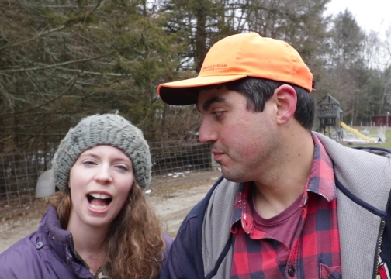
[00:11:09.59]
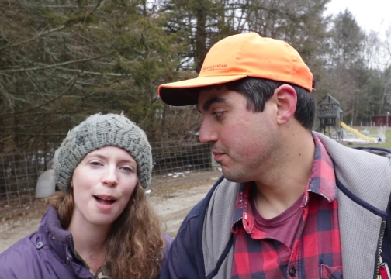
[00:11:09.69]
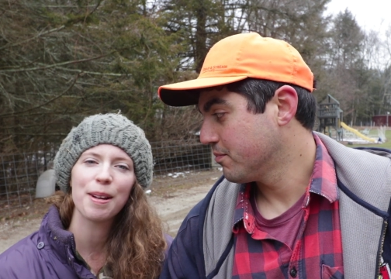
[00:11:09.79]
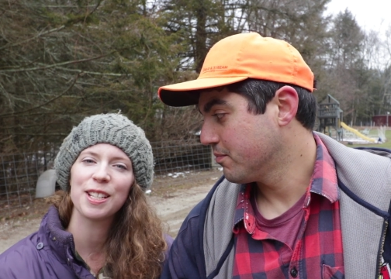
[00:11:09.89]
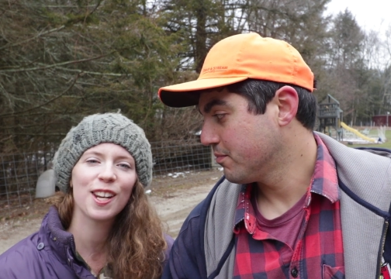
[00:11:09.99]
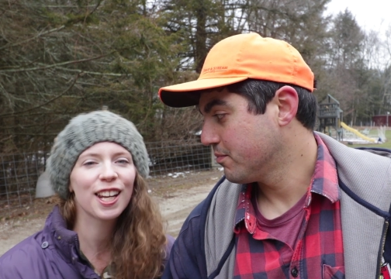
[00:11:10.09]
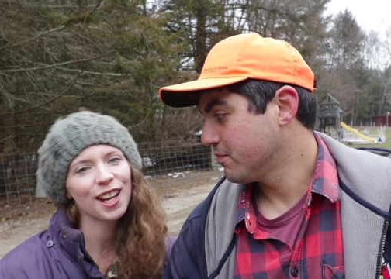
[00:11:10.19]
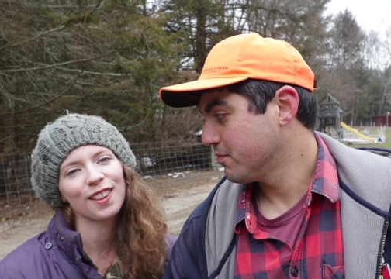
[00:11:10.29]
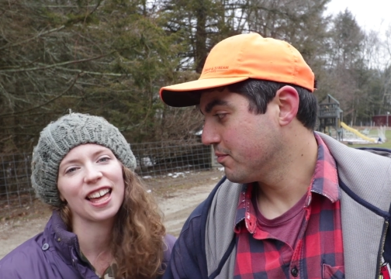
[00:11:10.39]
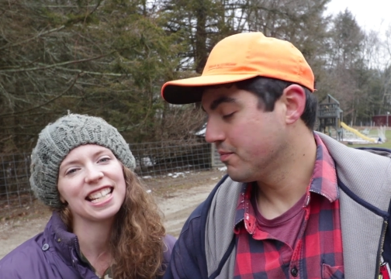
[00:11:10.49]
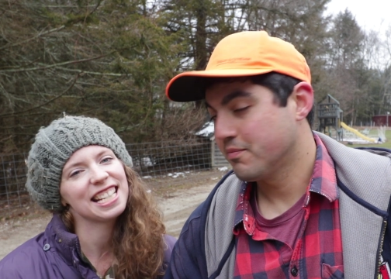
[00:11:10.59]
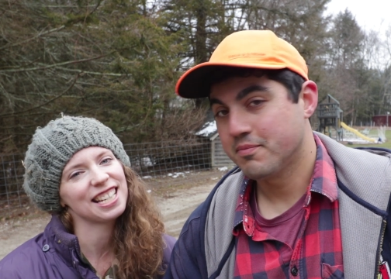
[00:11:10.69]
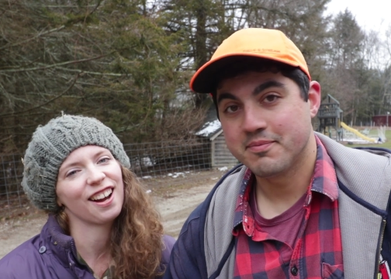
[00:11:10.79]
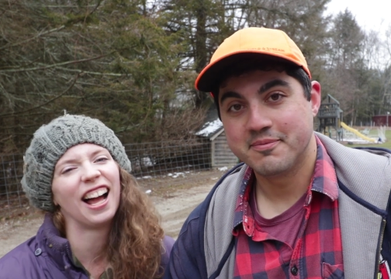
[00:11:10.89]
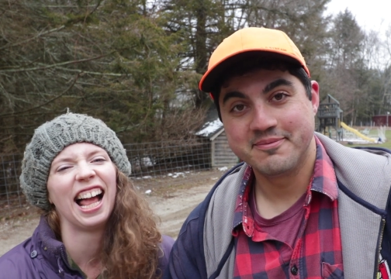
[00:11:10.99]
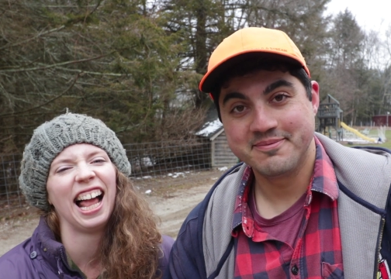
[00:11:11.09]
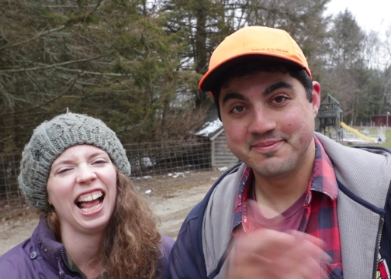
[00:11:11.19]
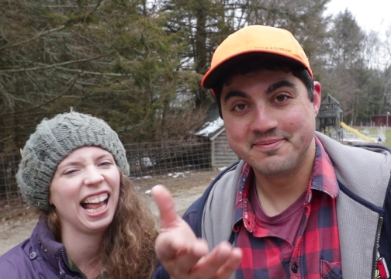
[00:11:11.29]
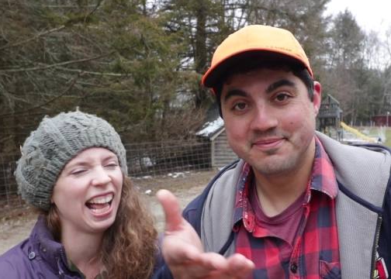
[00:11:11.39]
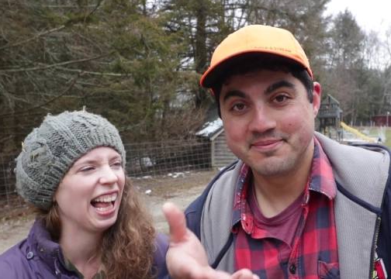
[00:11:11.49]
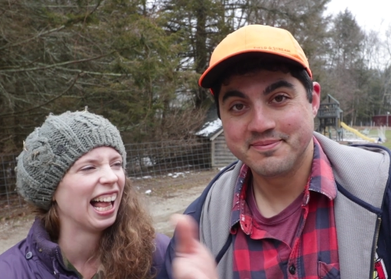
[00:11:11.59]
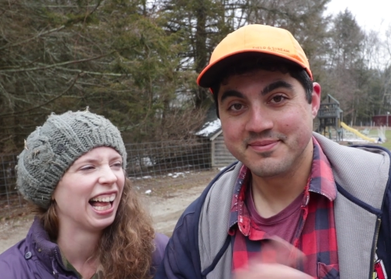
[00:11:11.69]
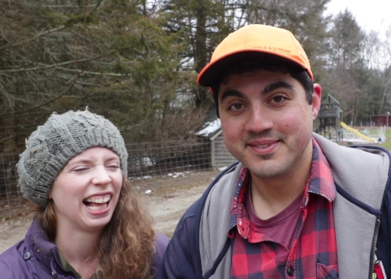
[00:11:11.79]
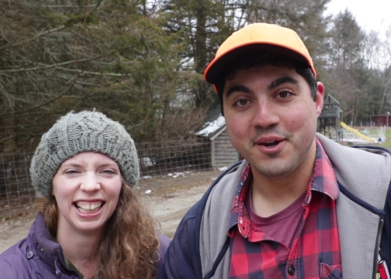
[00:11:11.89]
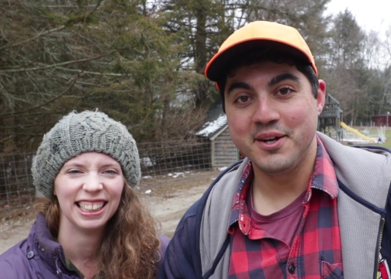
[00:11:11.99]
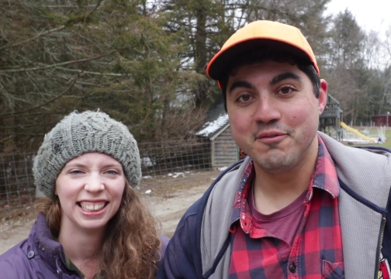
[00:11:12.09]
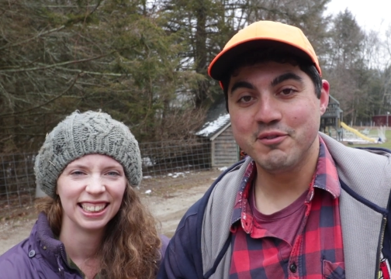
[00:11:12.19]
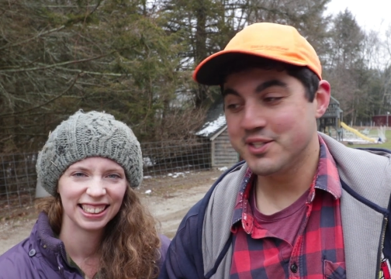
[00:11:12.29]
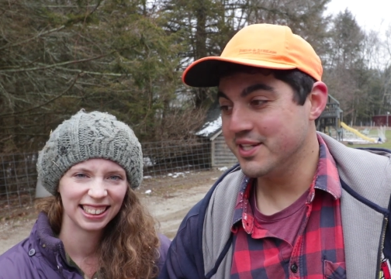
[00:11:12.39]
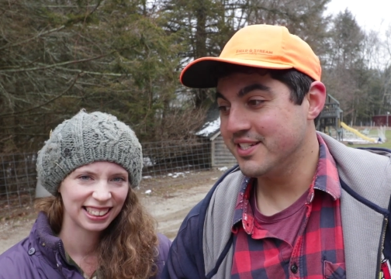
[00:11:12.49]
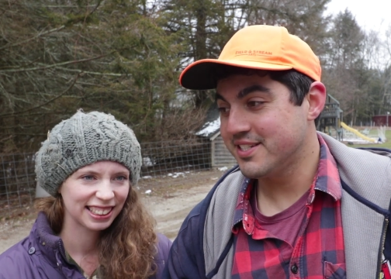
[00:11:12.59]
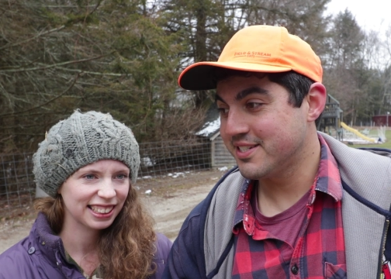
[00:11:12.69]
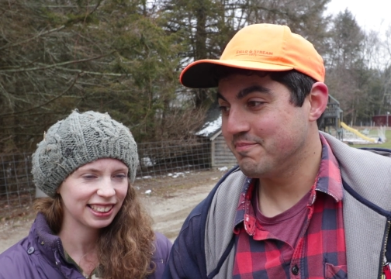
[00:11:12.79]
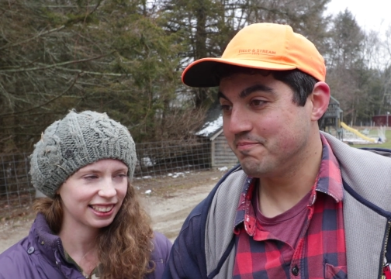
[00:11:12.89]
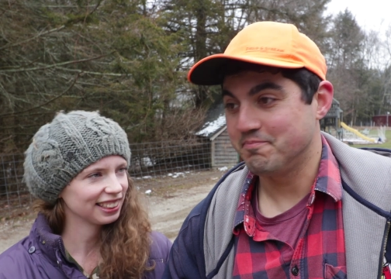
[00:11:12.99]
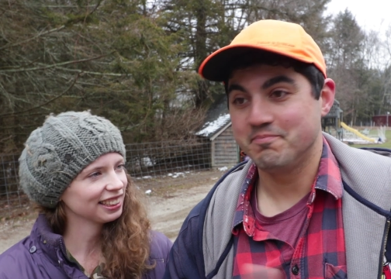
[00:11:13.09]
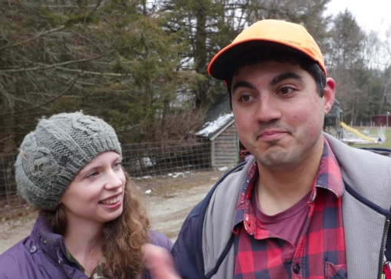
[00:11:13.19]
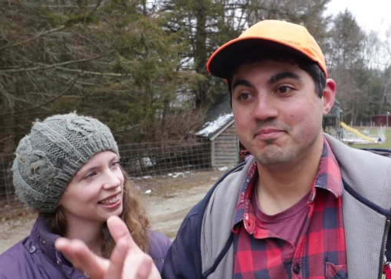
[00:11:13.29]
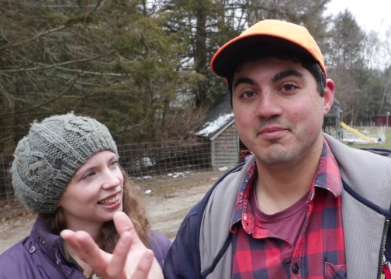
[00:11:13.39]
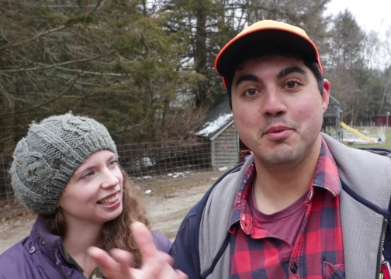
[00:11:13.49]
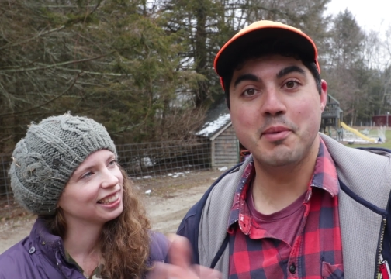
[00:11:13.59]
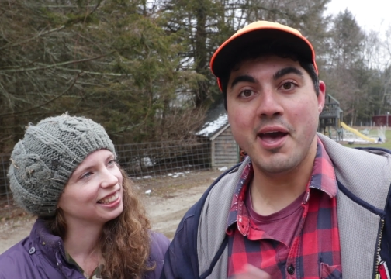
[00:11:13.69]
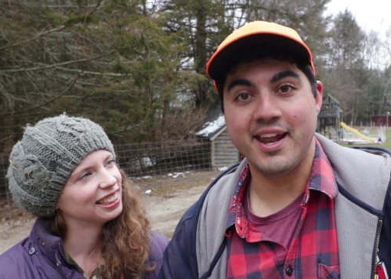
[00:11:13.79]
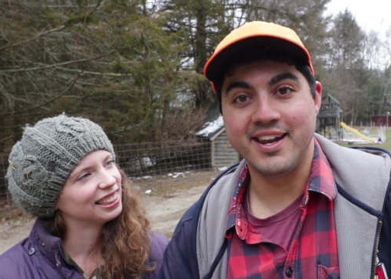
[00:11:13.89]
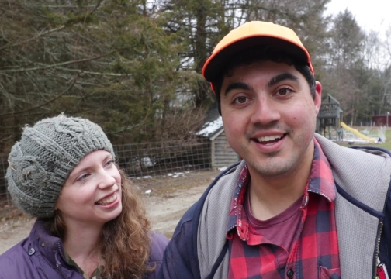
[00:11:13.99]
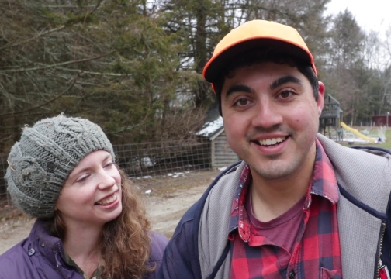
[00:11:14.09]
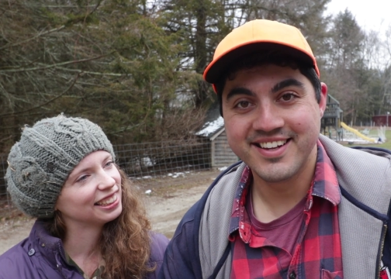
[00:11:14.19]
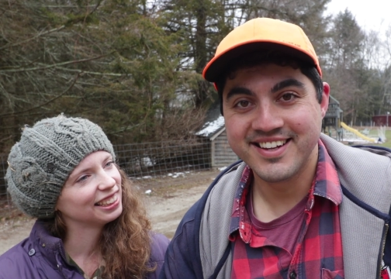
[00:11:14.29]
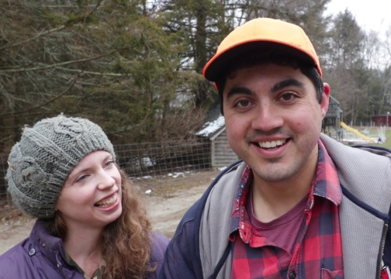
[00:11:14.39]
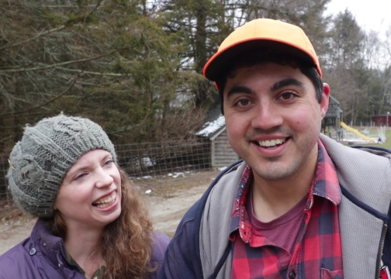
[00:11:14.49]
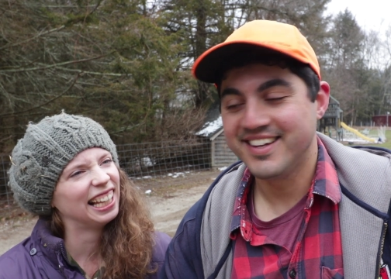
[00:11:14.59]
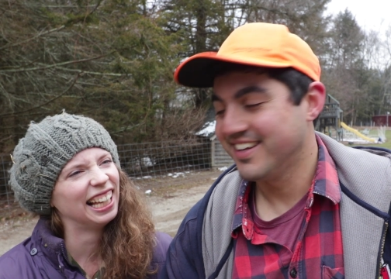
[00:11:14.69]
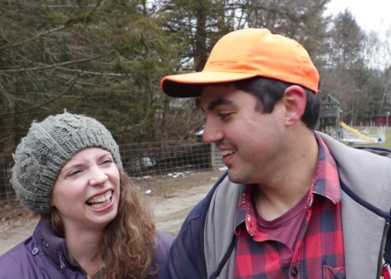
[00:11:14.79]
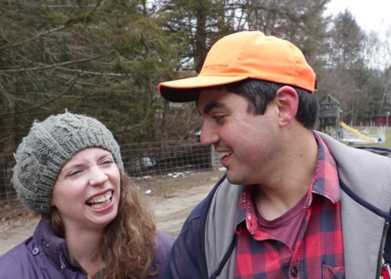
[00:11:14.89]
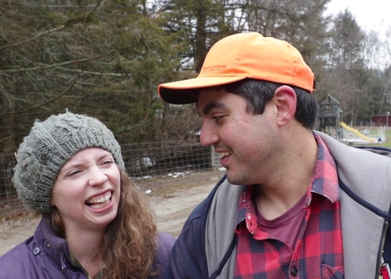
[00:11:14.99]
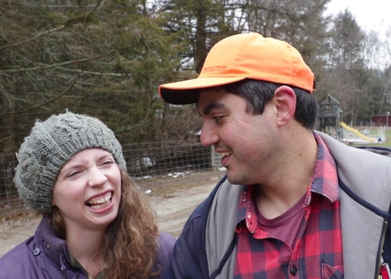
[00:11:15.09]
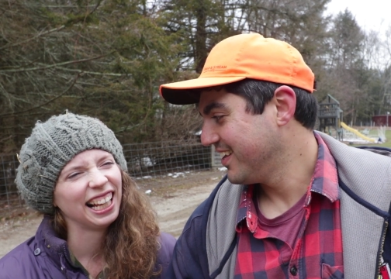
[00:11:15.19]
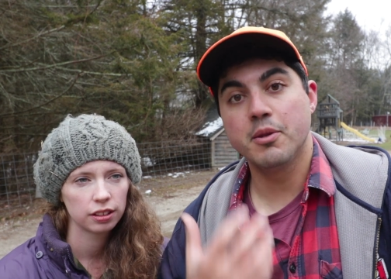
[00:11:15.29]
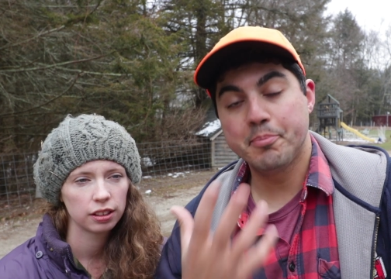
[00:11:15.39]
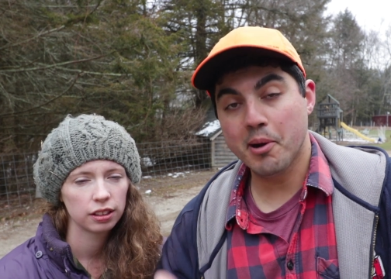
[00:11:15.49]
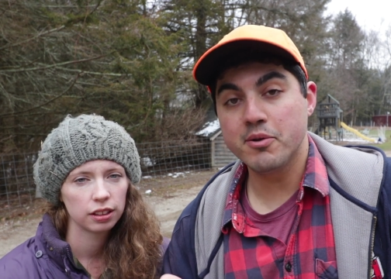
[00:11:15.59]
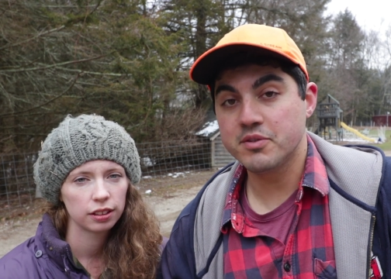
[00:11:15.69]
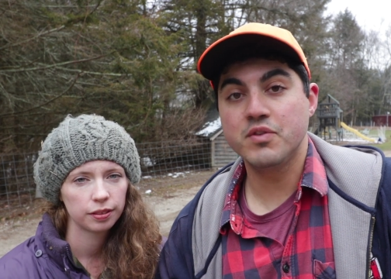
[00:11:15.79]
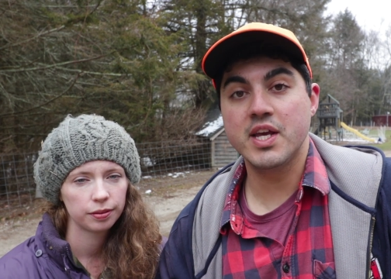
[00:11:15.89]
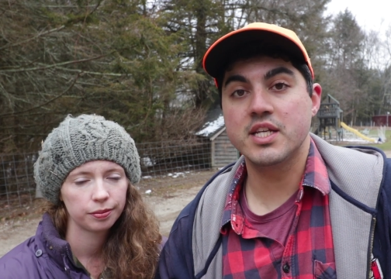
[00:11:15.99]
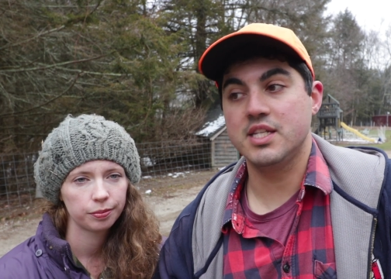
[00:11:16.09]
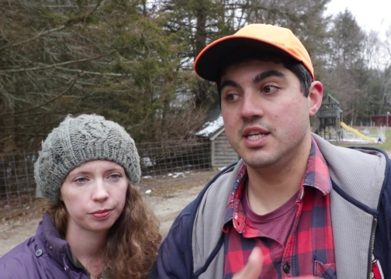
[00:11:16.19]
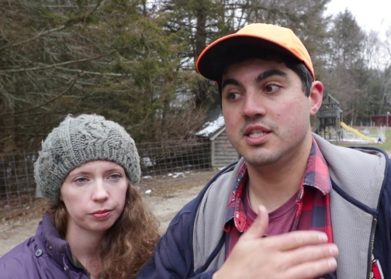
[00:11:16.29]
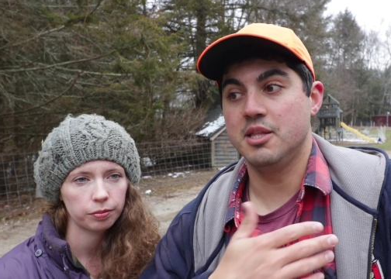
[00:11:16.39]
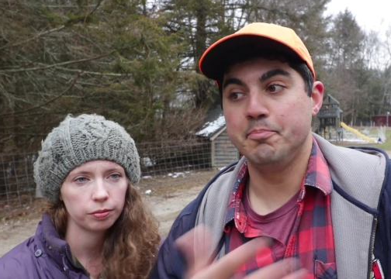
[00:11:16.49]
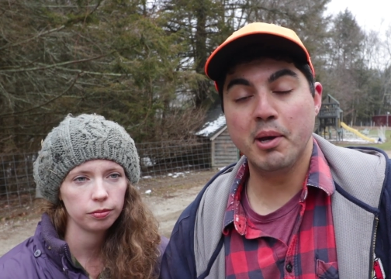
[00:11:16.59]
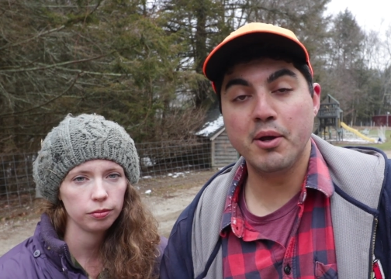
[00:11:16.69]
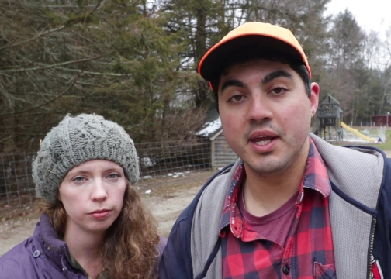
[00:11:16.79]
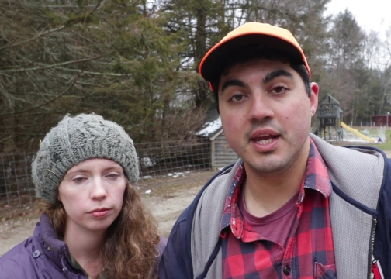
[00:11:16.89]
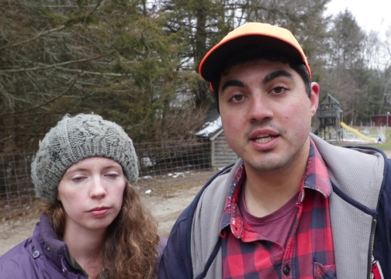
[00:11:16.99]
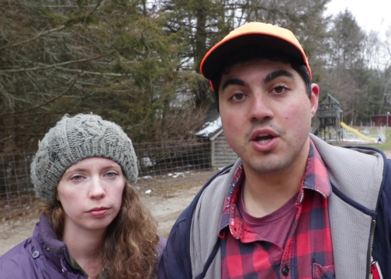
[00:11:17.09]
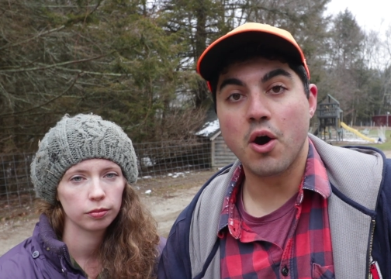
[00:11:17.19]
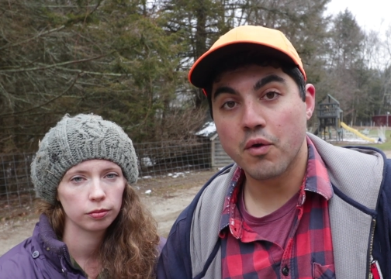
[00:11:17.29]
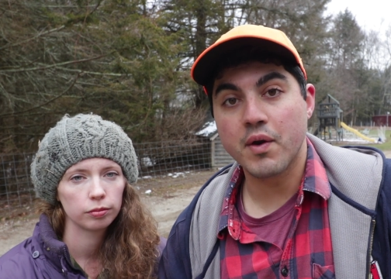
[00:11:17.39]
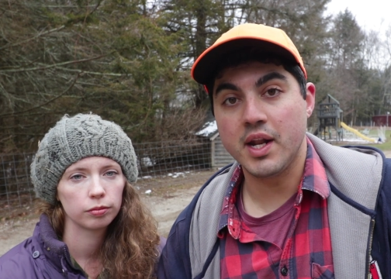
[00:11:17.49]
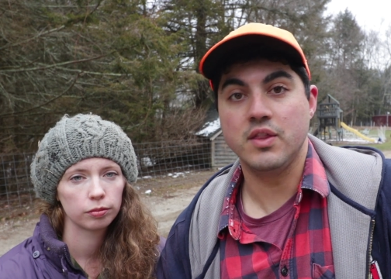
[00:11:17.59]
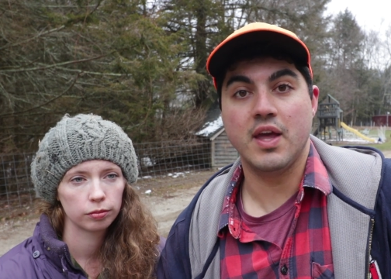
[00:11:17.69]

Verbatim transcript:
Speaker 1: I bet you didn't know that, did you?
Speaker 2: Only difference is the bed. The pros of this is the building is already